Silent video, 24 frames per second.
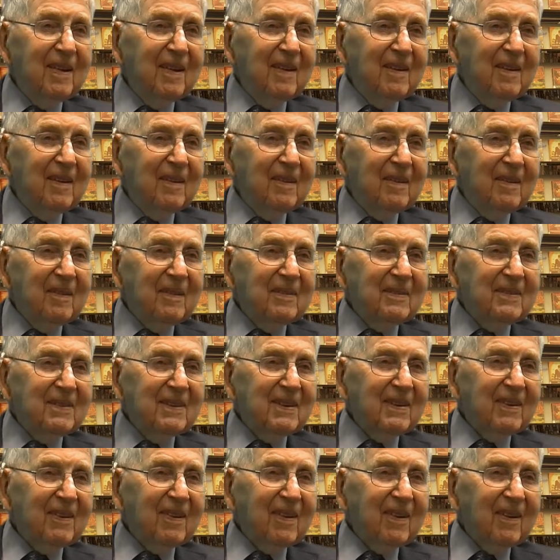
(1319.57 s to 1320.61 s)
That's
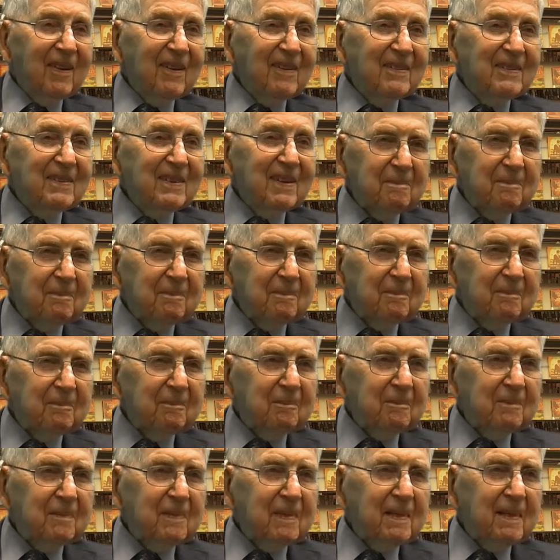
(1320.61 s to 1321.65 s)
beautiful.
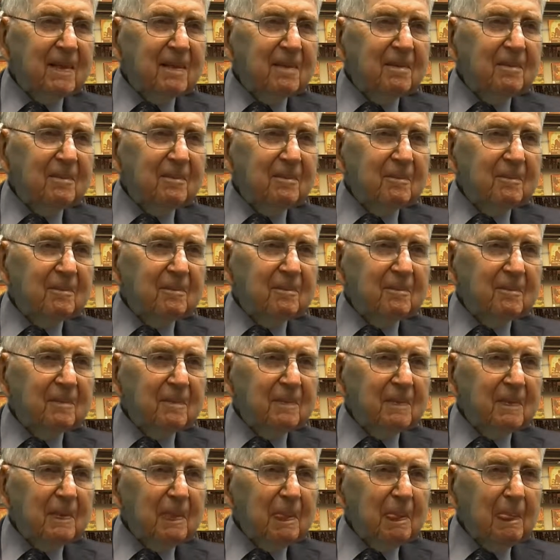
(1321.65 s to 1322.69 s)
Okay, what
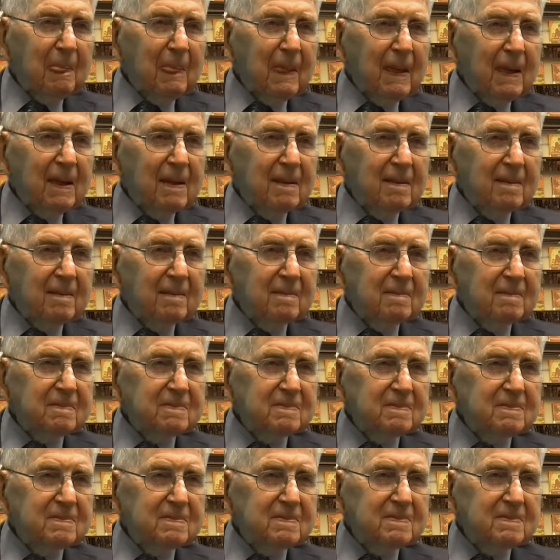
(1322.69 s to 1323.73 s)
changes to the Barrington
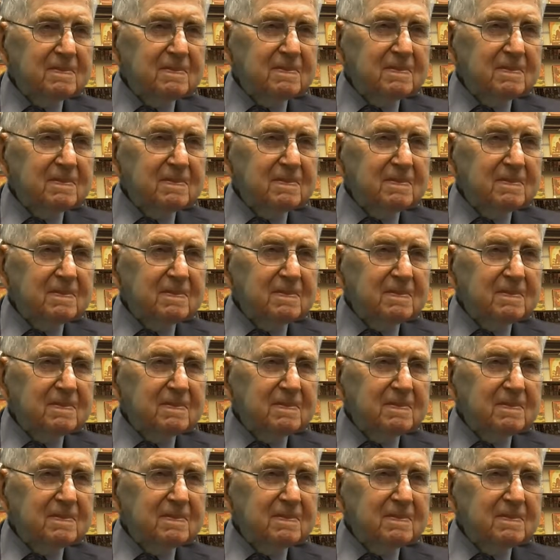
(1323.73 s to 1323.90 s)
area are you